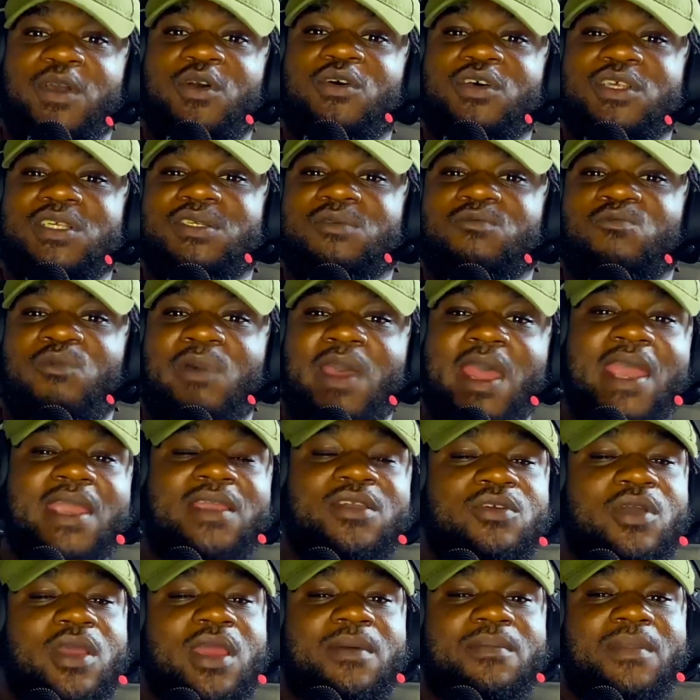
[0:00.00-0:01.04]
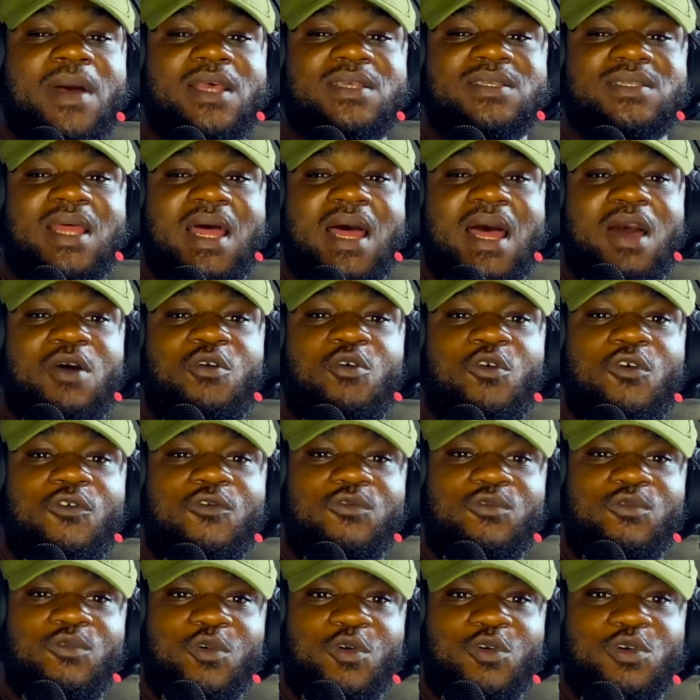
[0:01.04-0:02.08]
Because when you're a master
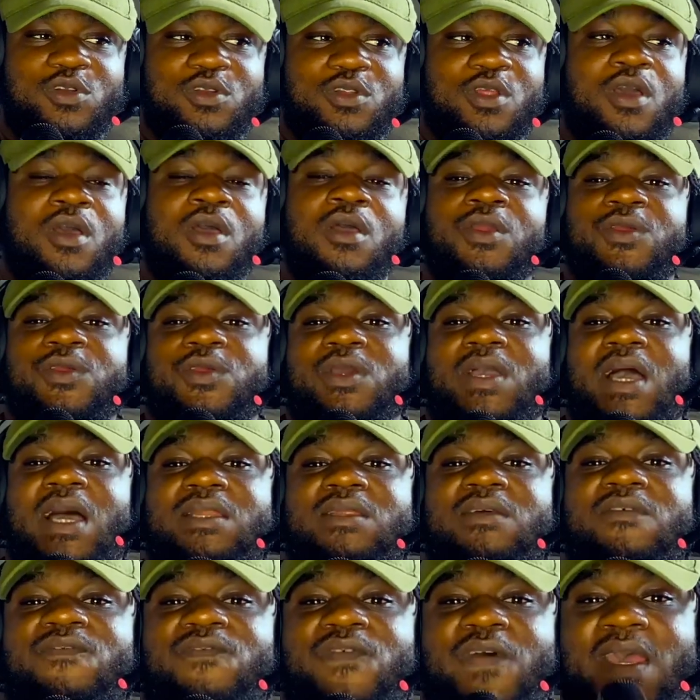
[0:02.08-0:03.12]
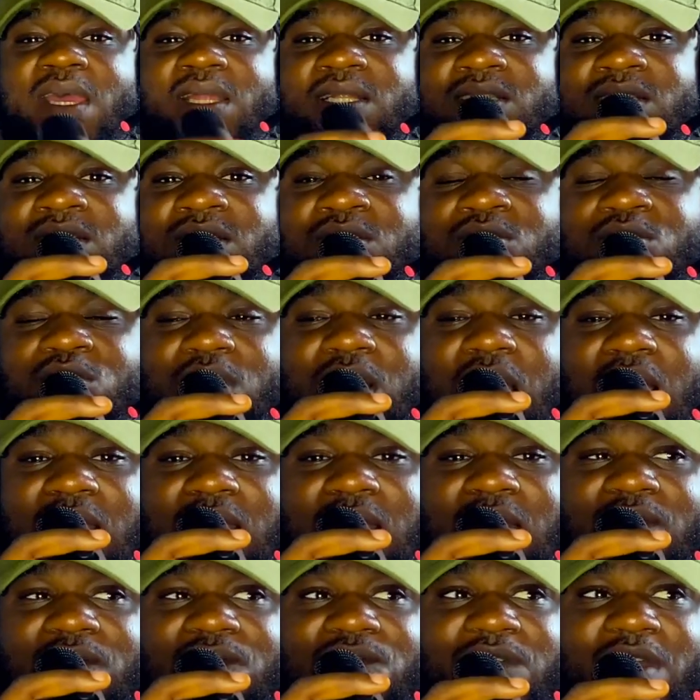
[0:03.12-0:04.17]
of one, you can
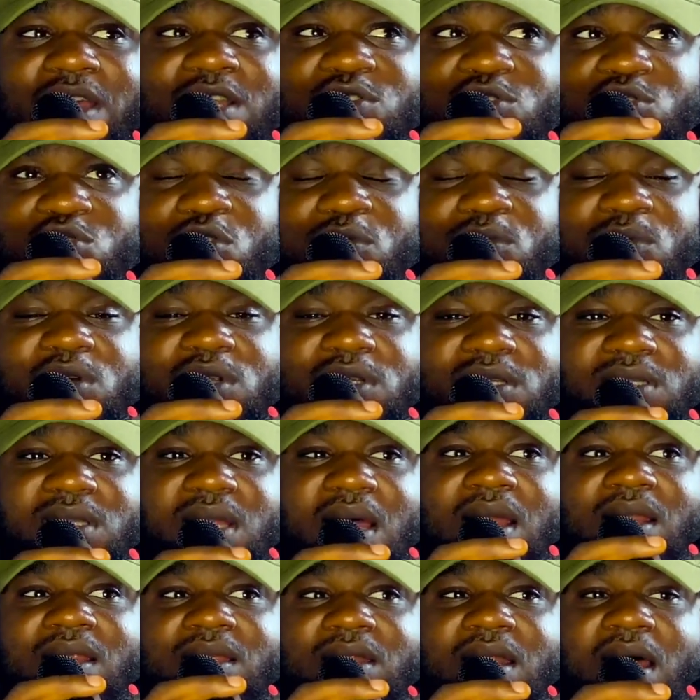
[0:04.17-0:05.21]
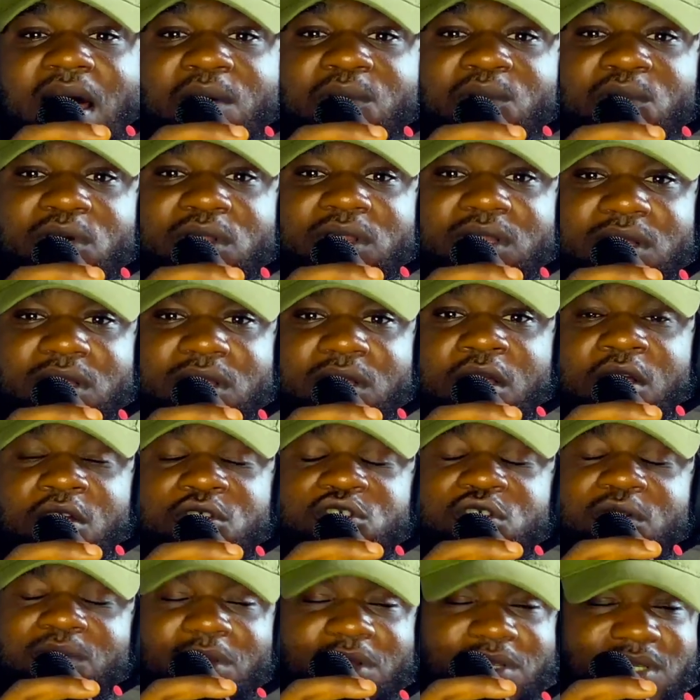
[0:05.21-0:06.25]
invest so much style in that one,
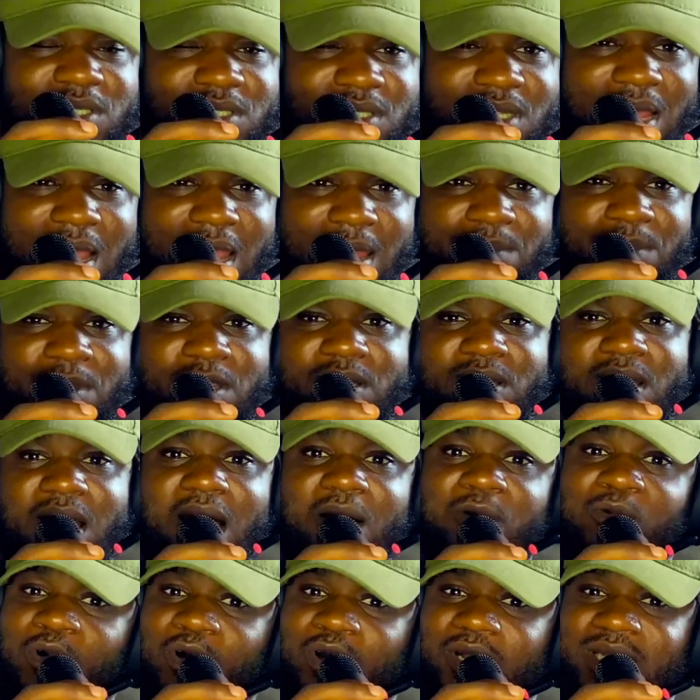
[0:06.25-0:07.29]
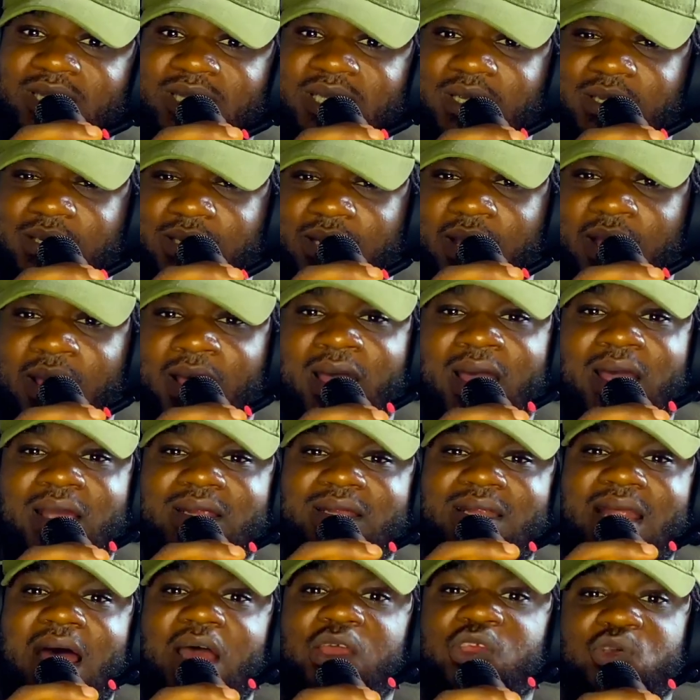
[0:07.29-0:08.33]
so much time in that one thing
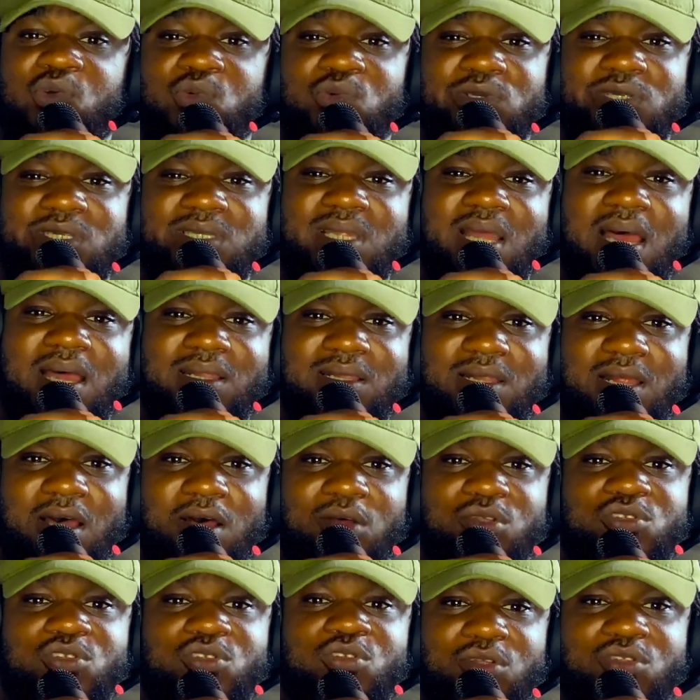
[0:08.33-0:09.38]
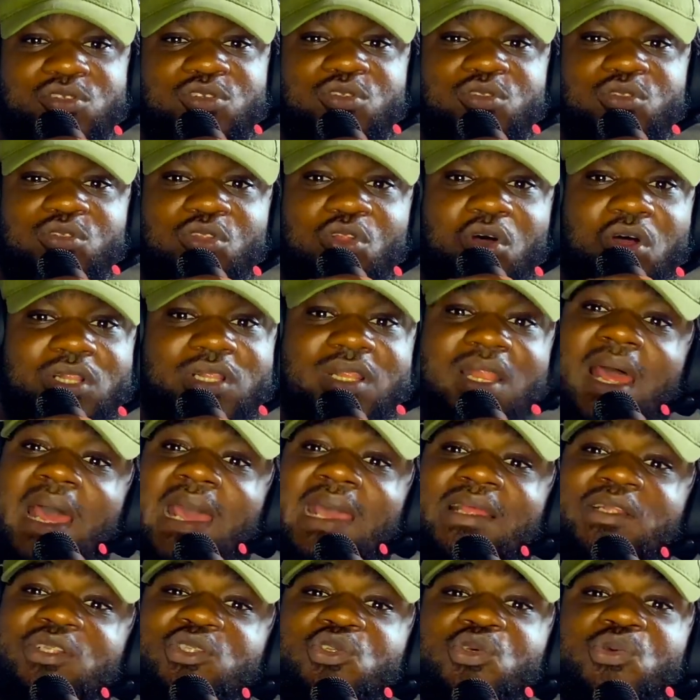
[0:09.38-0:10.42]
that you stand out. Not like
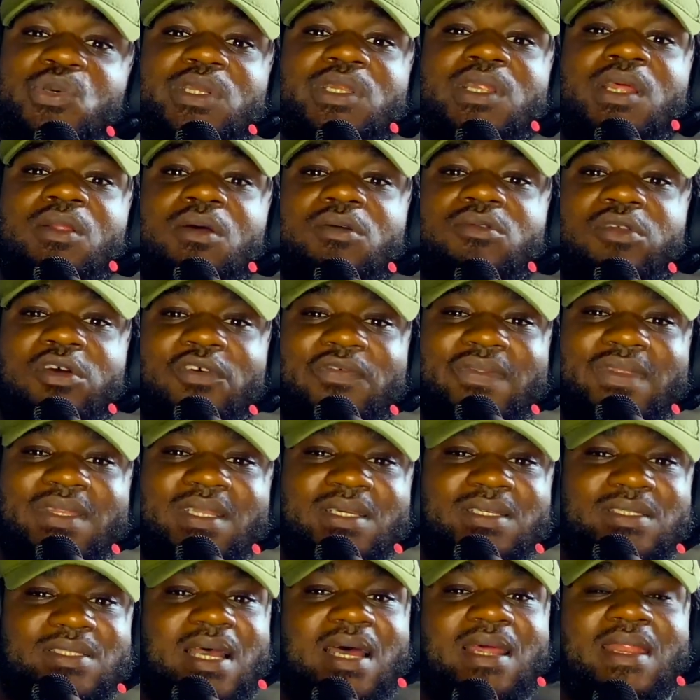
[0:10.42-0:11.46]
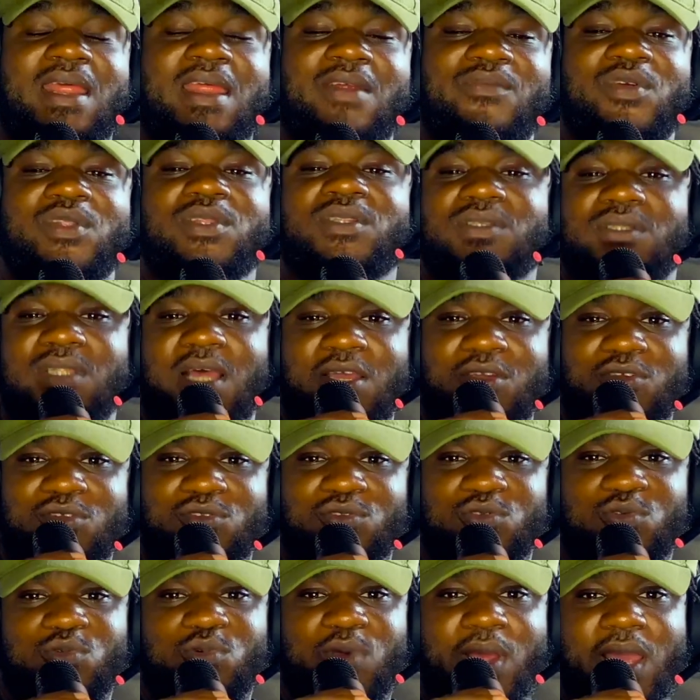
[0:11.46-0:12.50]
doing a lot of things and everything that you
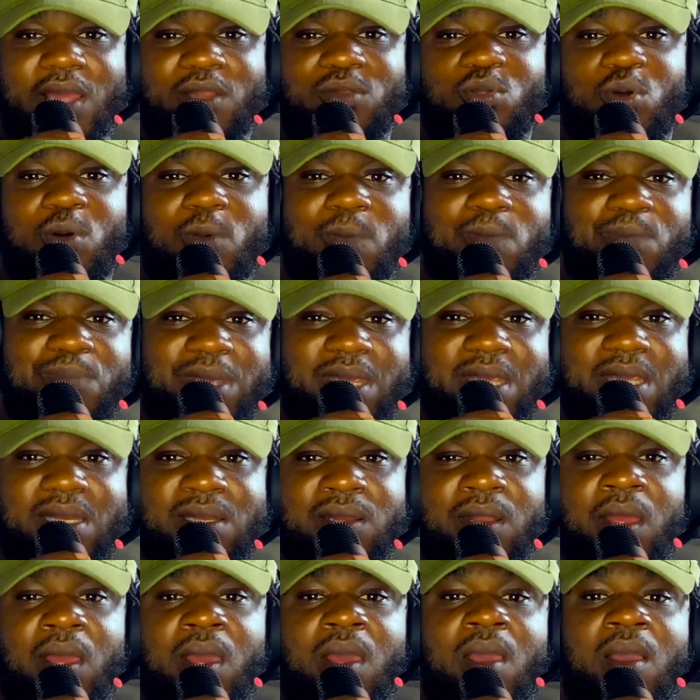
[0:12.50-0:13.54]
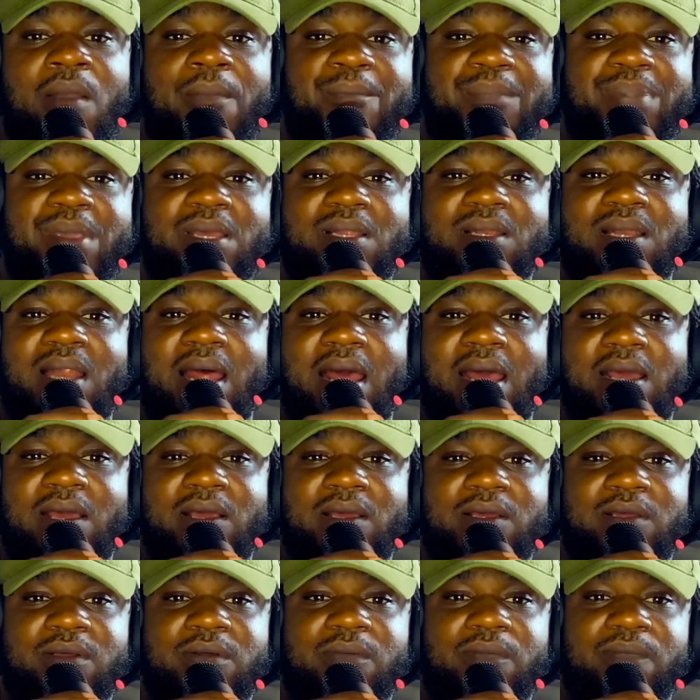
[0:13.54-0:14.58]
do will end up being like
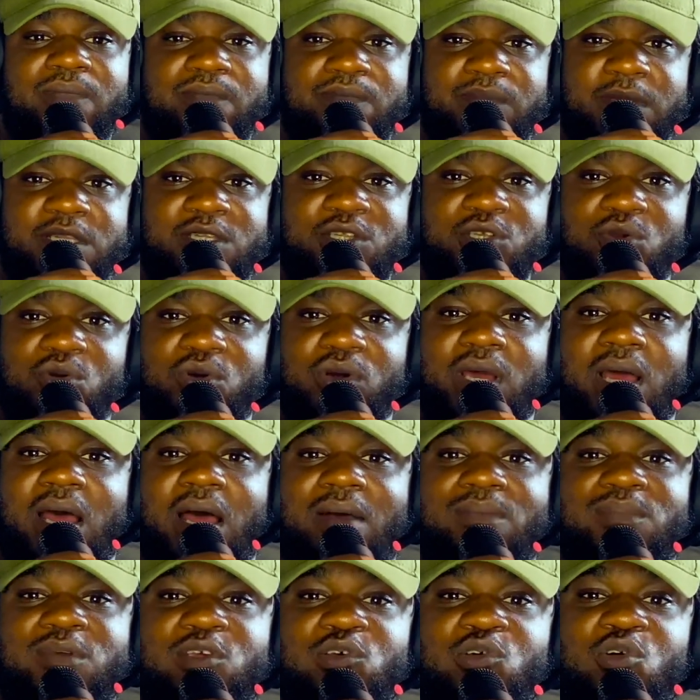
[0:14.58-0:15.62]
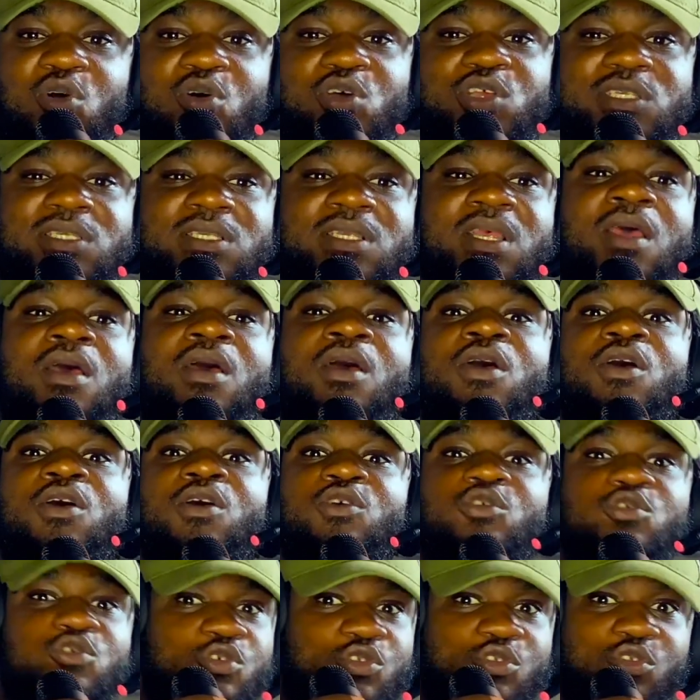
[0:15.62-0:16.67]
mediocre because
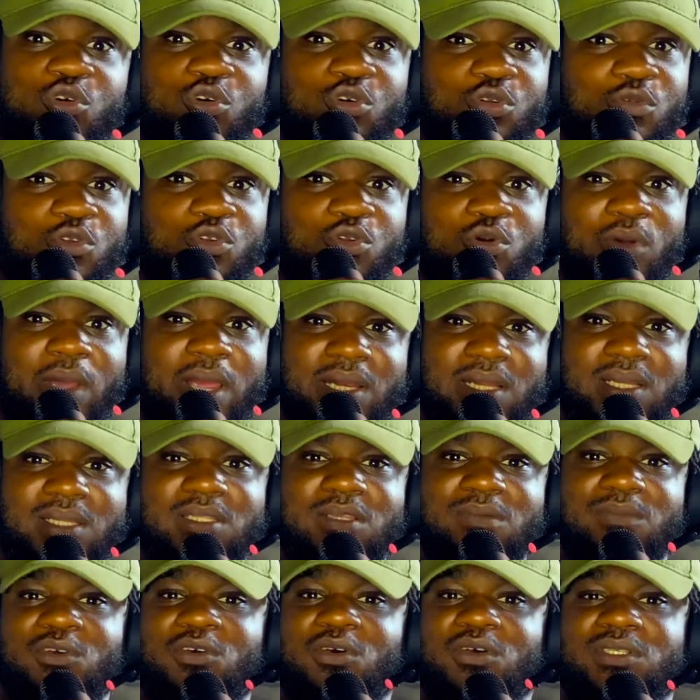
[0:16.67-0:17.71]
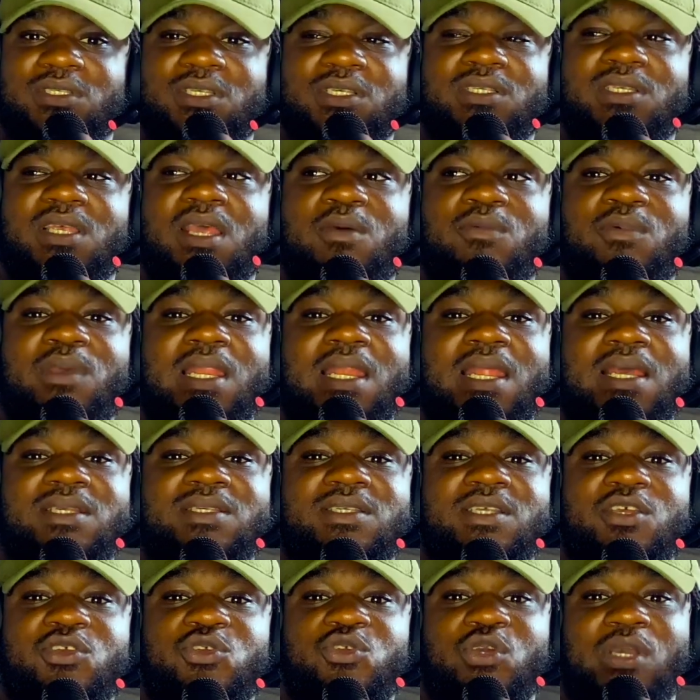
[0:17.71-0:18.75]
you don't know anything. Because the same way, let's say
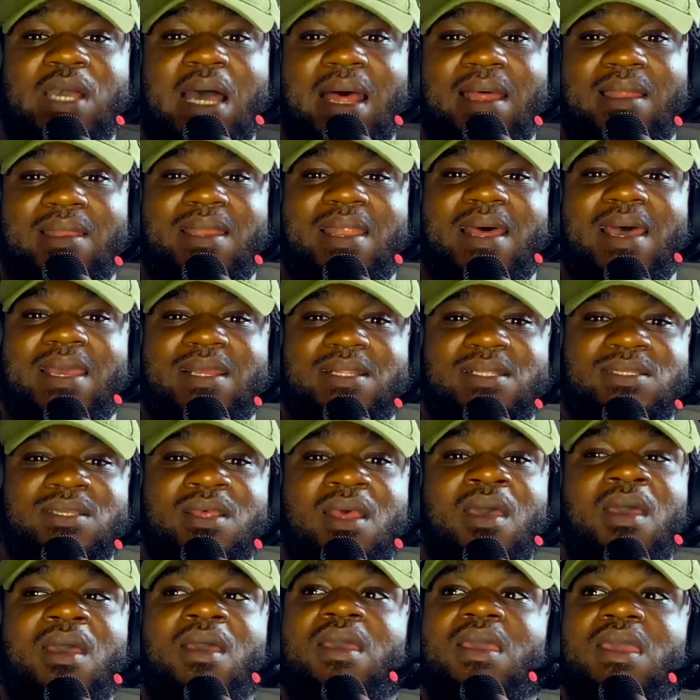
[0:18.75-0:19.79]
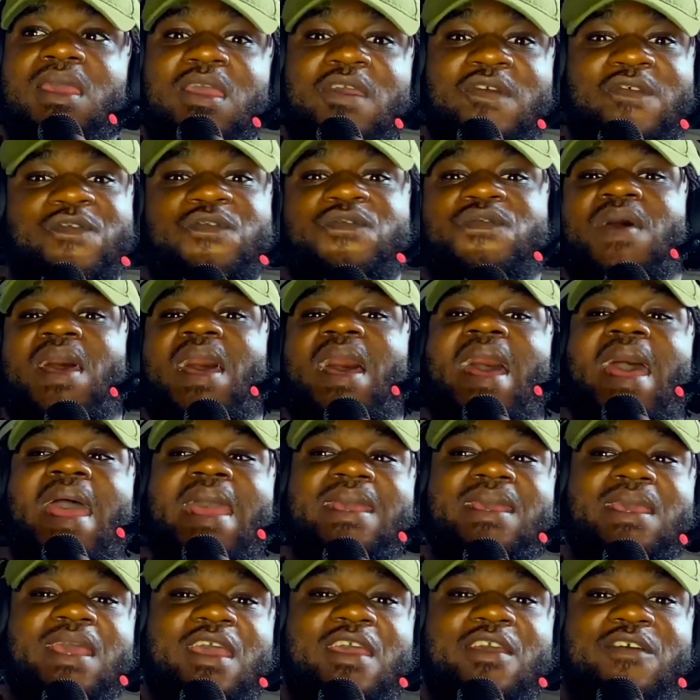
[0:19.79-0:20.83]
you can light. If I
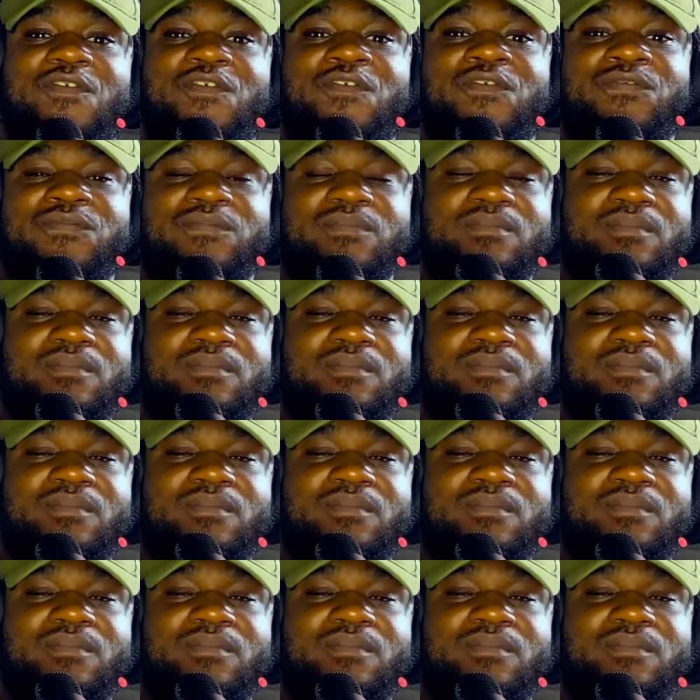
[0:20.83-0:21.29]
gave